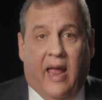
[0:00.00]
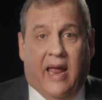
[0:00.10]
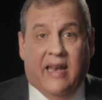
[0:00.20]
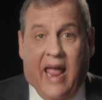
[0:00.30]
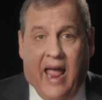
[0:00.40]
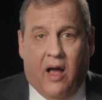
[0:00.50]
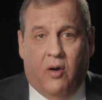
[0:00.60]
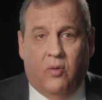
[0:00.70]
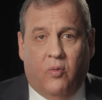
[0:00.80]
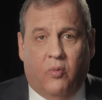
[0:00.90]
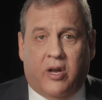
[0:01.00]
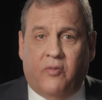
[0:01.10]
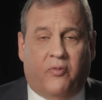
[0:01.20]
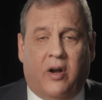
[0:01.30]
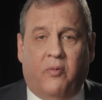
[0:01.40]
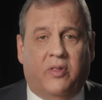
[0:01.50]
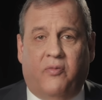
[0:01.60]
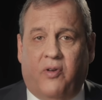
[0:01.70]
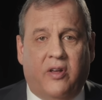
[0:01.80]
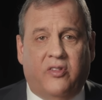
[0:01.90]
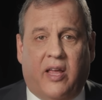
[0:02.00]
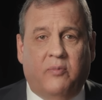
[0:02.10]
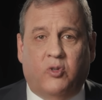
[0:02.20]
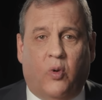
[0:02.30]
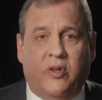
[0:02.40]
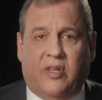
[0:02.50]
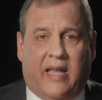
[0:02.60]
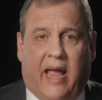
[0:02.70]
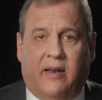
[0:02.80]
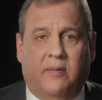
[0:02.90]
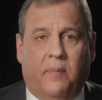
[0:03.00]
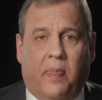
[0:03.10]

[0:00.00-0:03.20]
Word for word: And now we're confronted with the very same choice again.